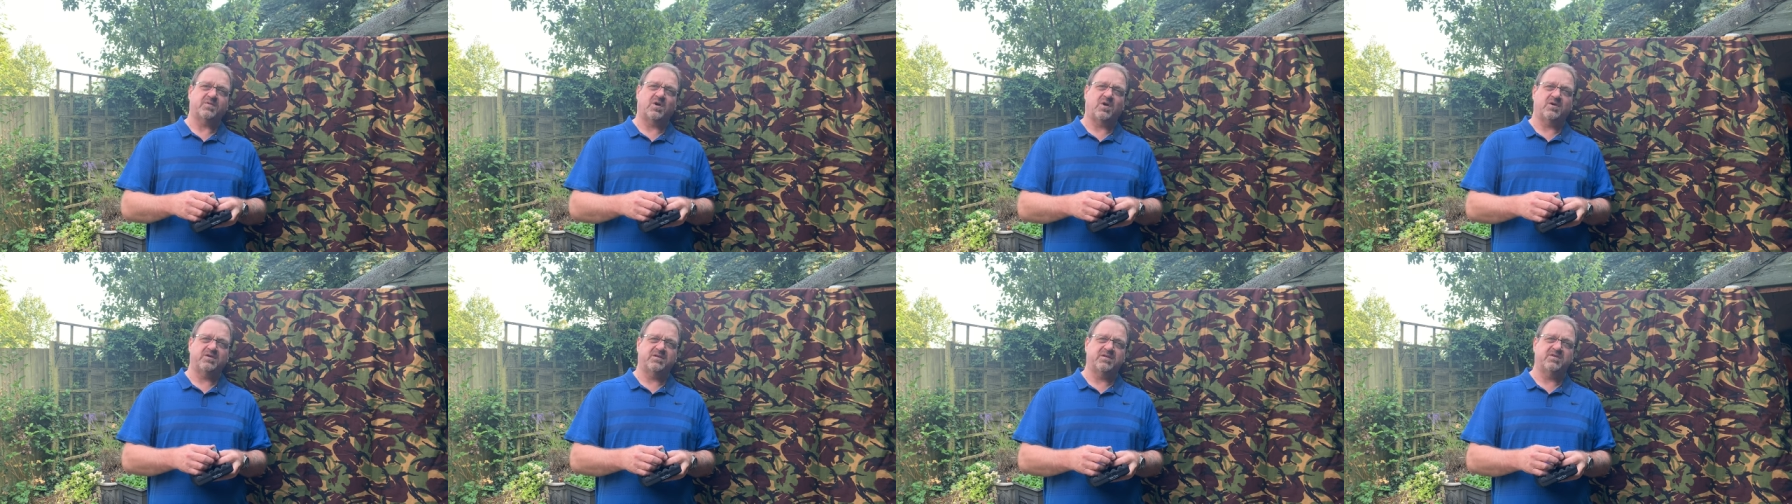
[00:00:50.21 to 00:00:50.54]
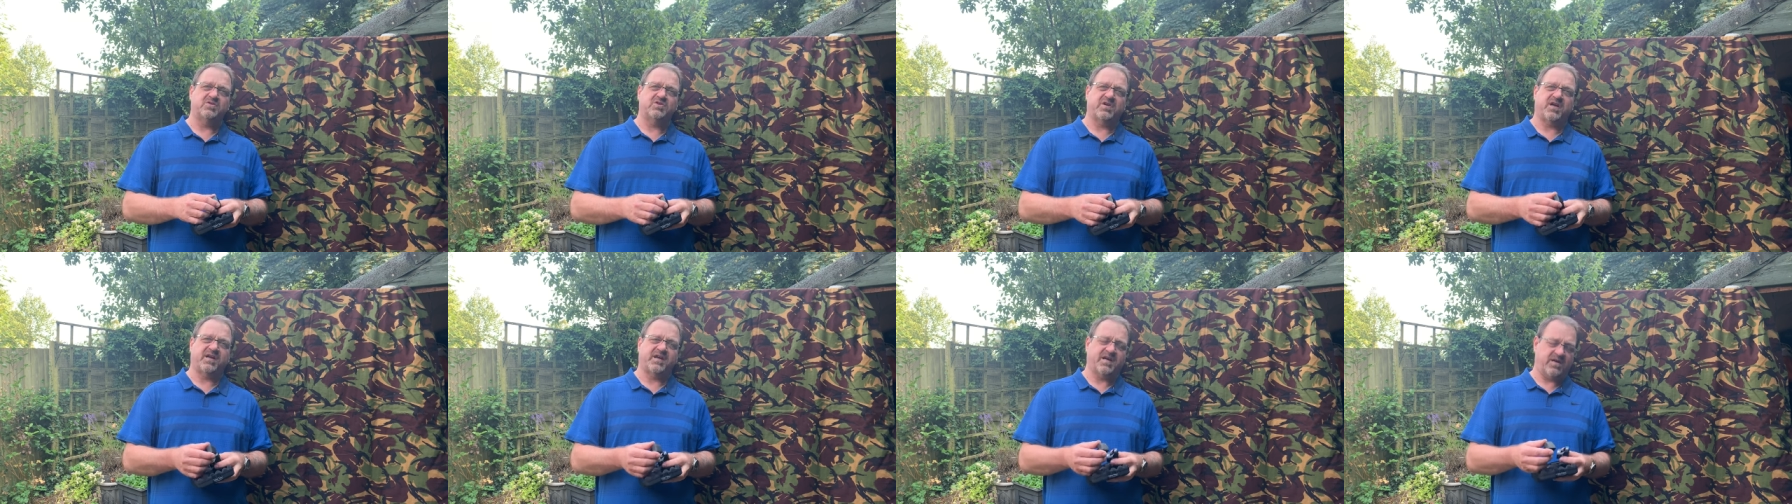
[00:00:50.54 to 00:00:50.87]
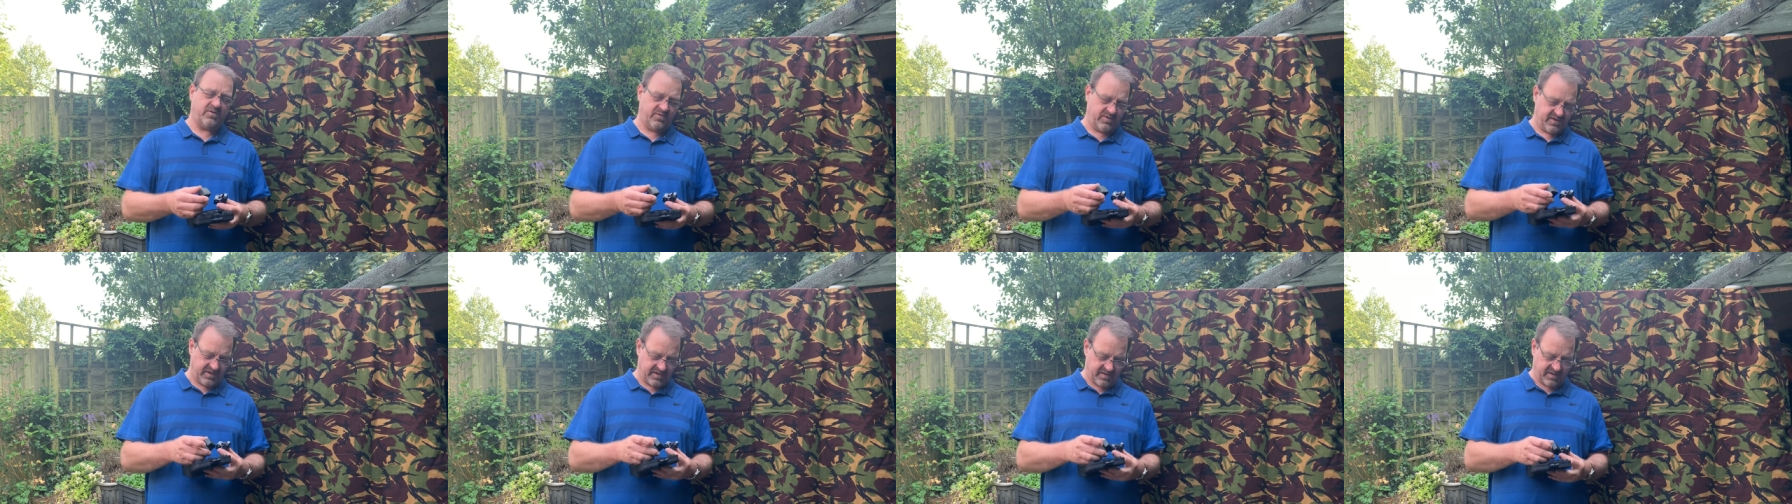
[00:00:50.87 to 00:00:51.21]
I did check
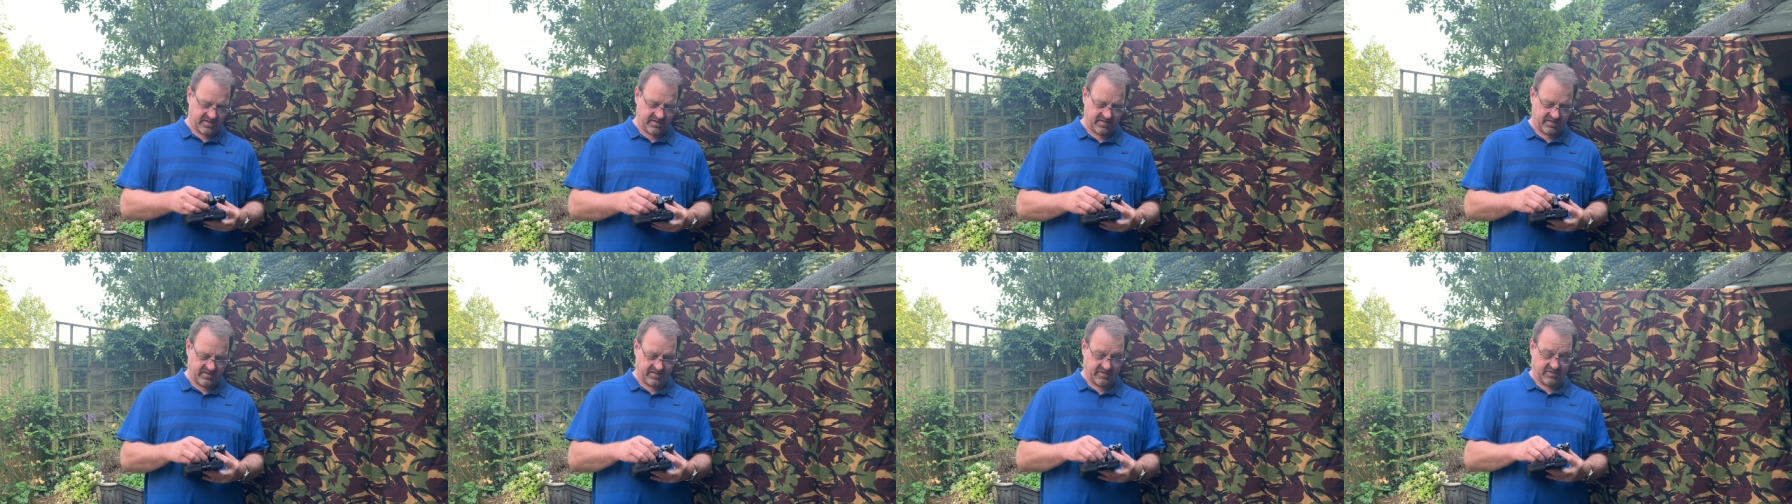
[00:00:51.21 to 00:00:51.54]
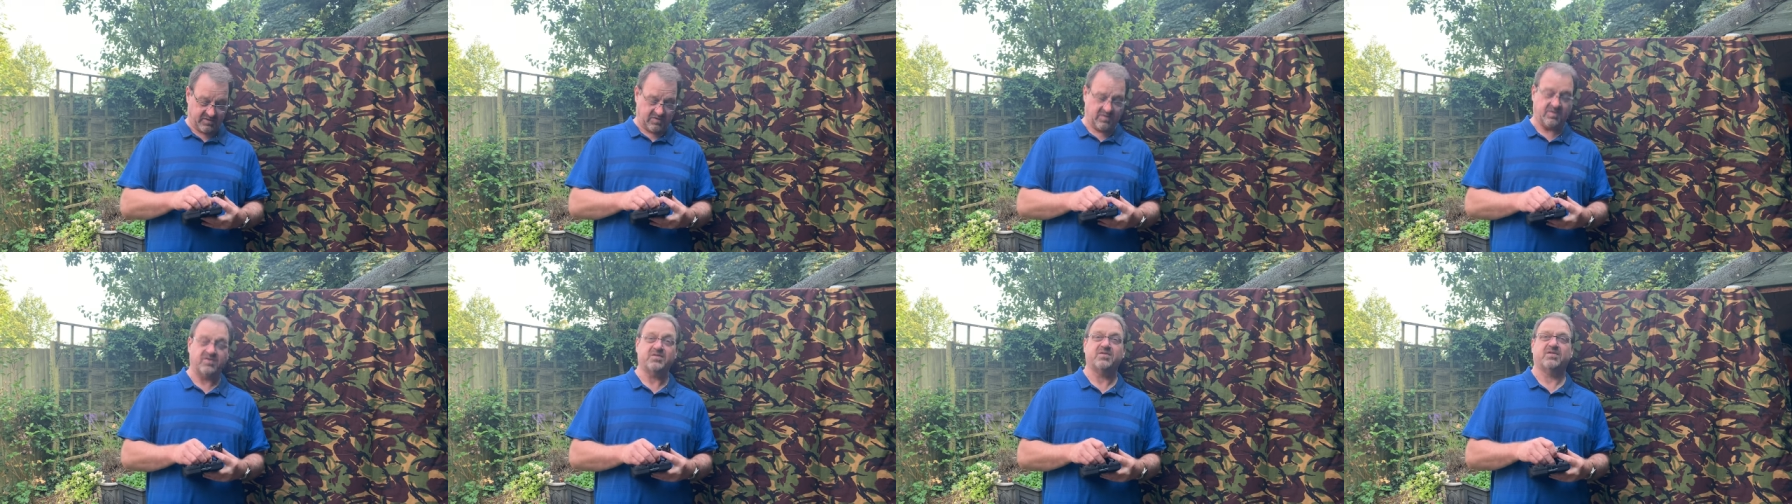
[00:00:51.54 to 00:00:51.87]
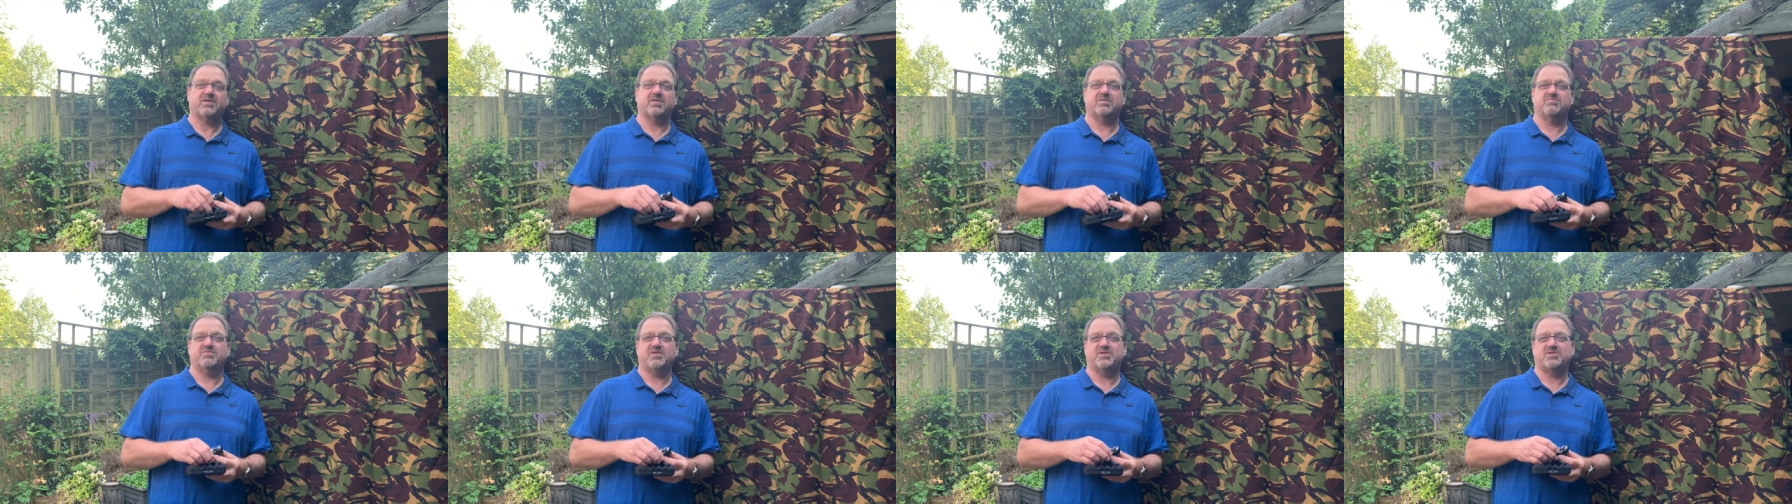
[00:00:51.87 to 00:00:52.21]
out the
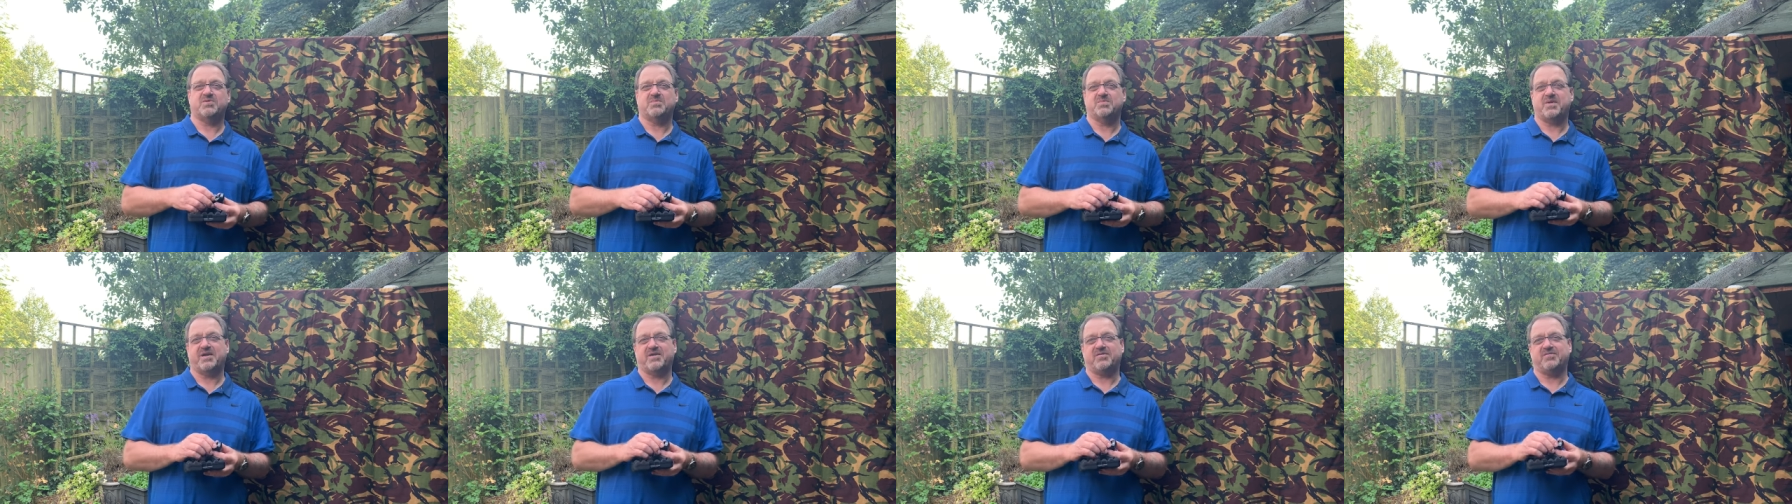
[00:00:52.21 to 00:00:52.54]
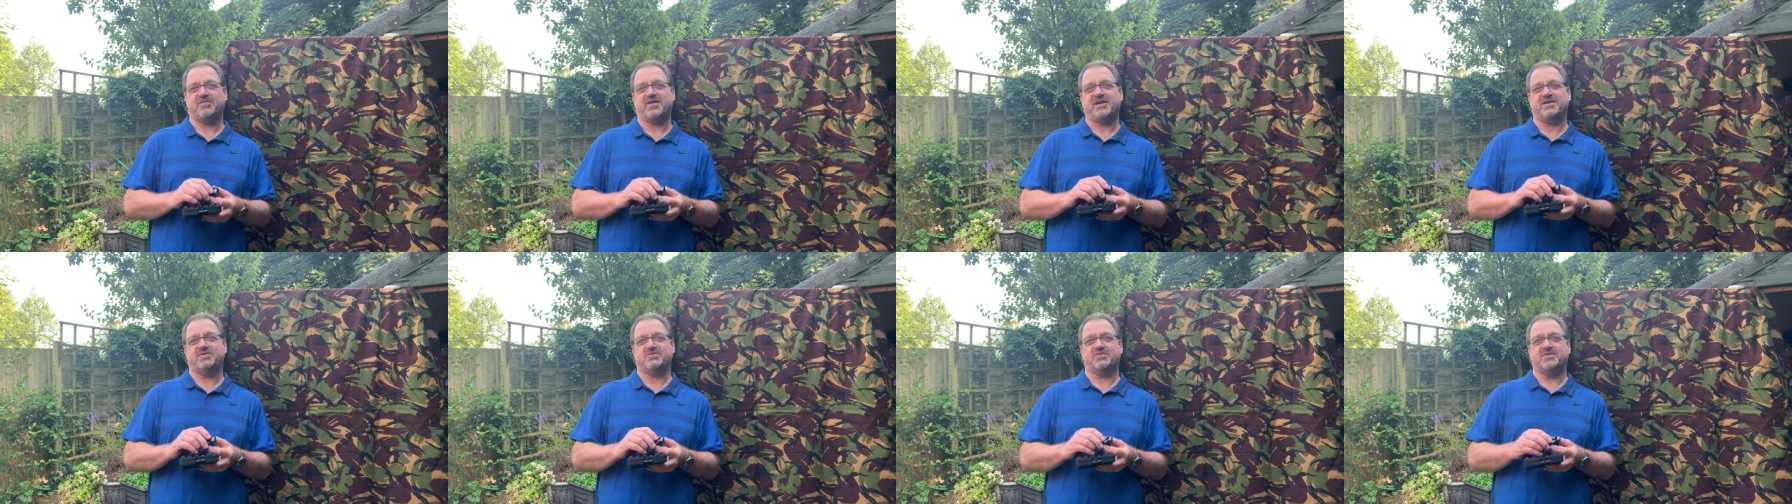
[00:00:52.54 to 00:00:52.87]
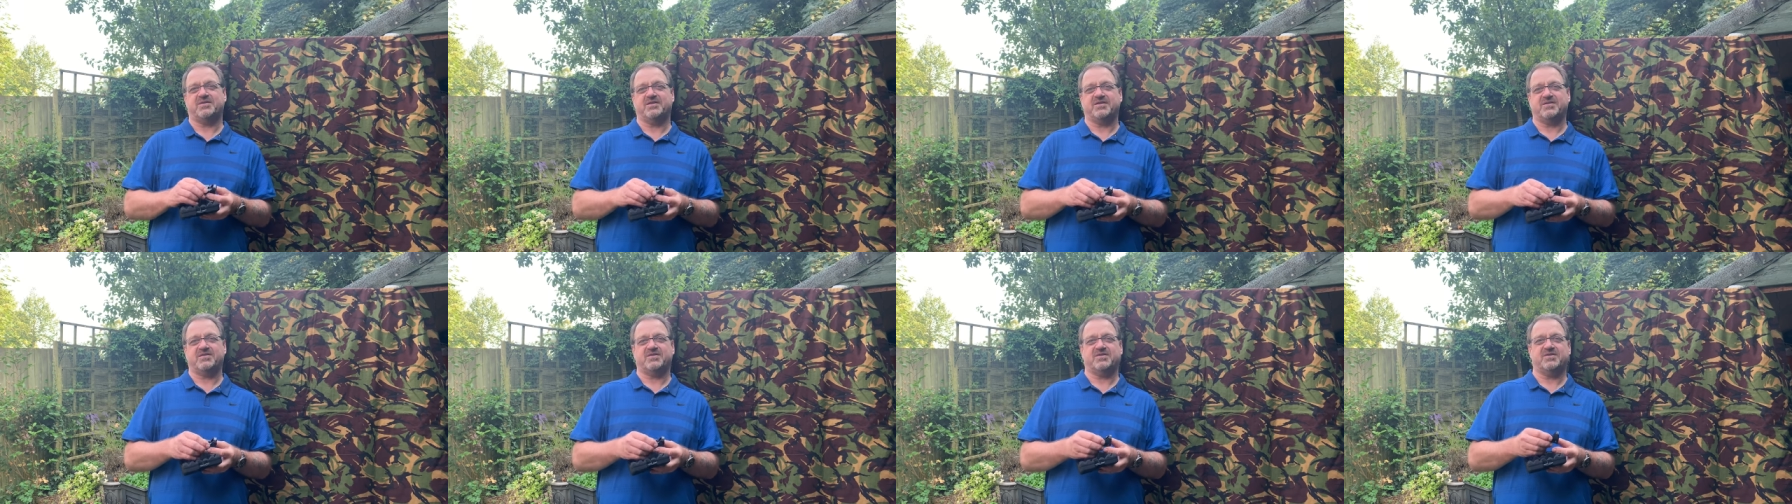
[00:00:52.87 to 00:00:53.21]
the, original manufacturer
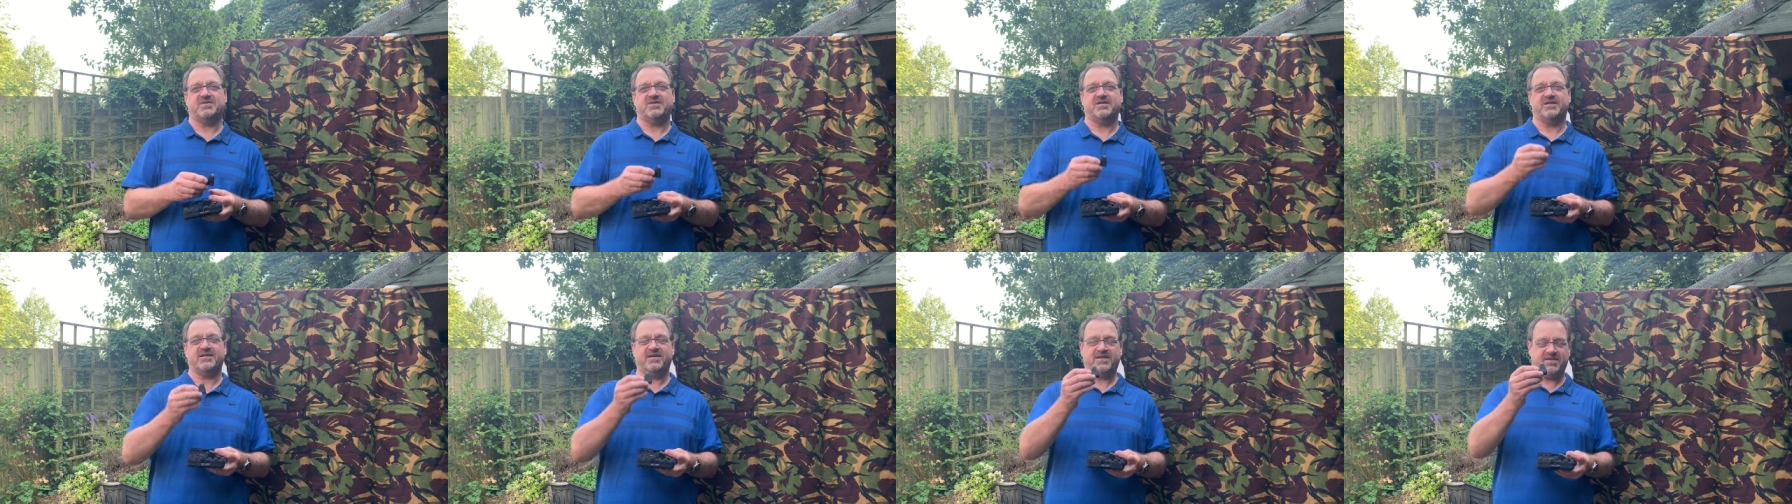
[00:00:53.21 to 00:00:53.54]
of this sight.